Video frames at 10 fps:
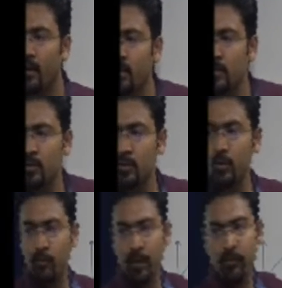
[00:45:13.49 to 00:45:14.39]
So
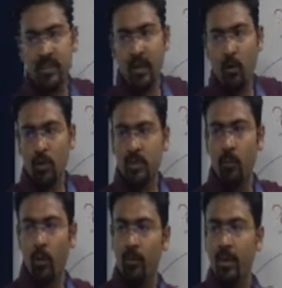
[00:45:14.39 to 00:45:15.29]
when we say constant
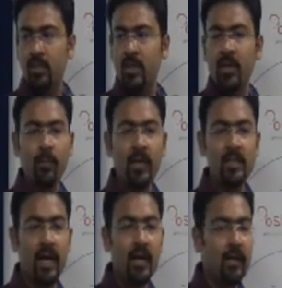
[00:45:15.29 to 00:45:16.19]
boiling mixture, it means
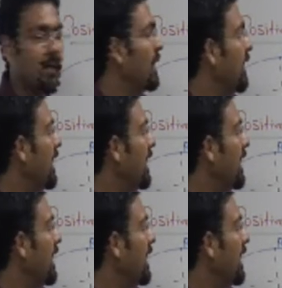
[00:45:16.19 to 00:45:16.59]
that it